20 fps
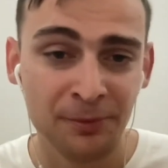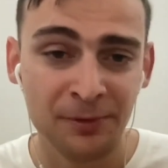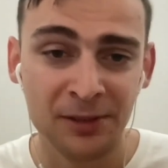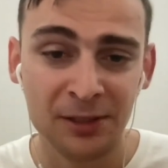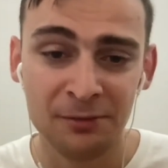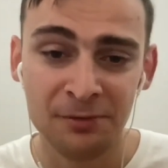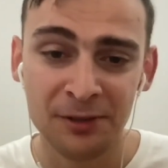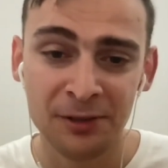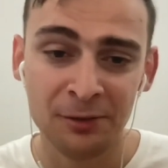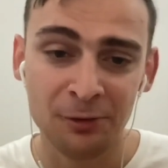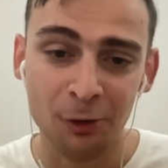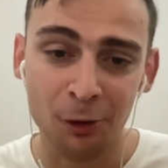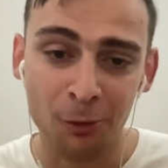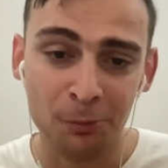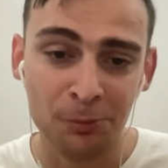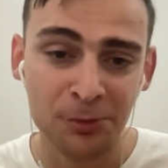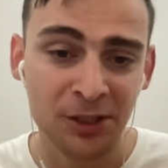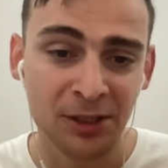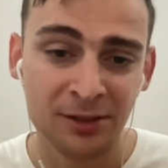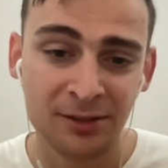different
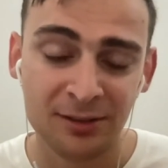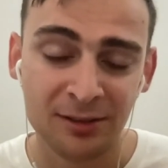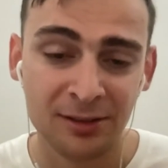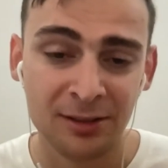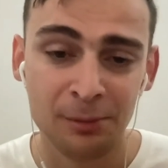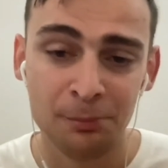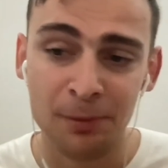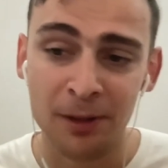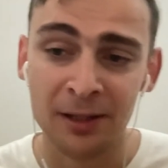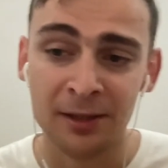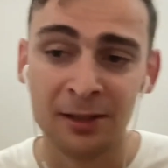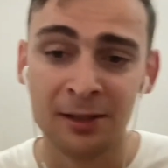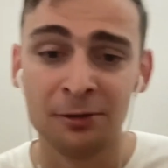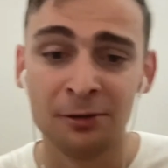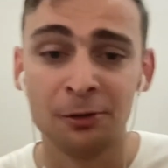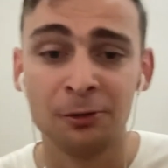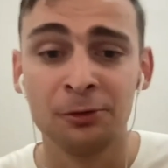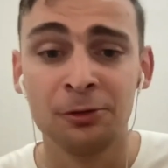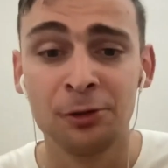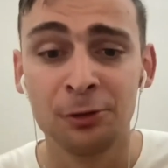objects
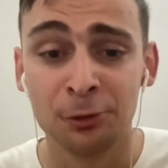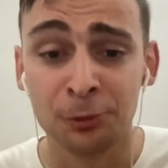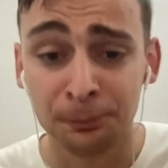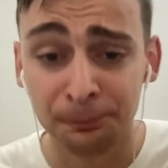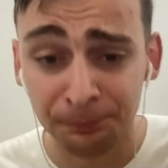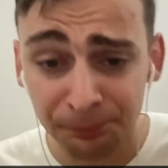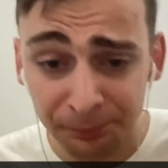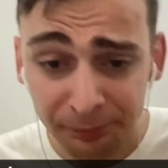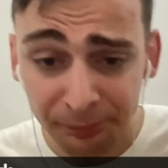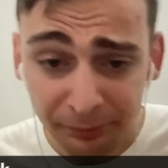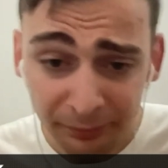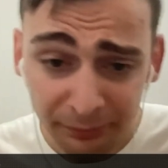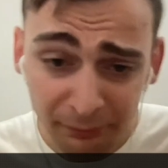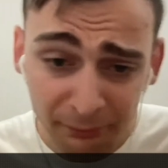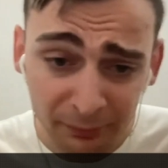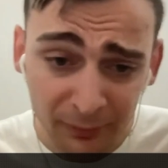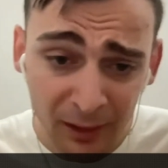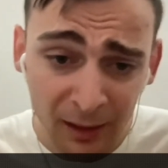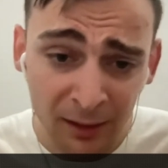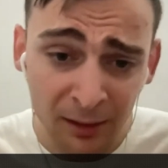depending on your
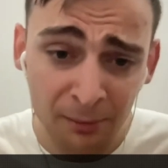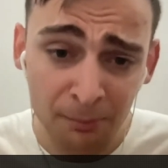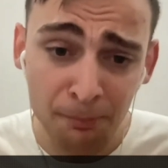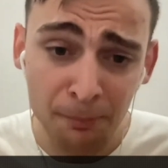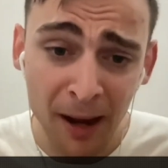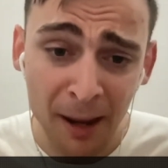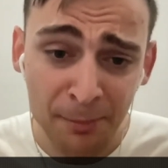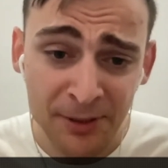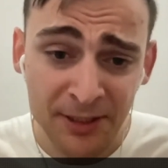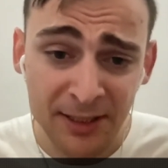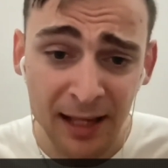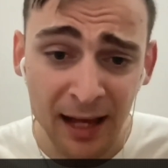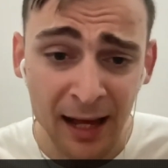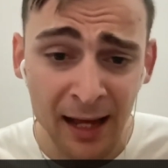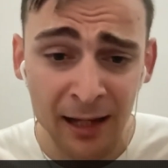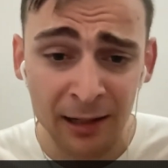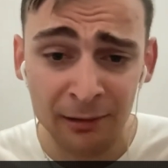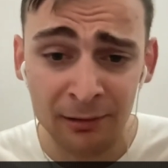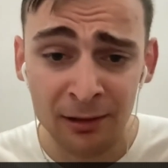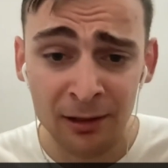map
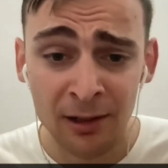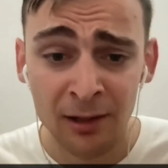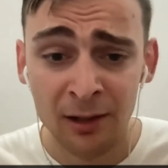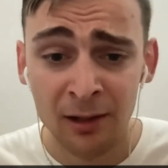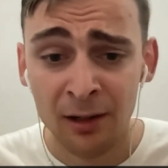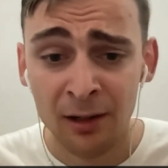style.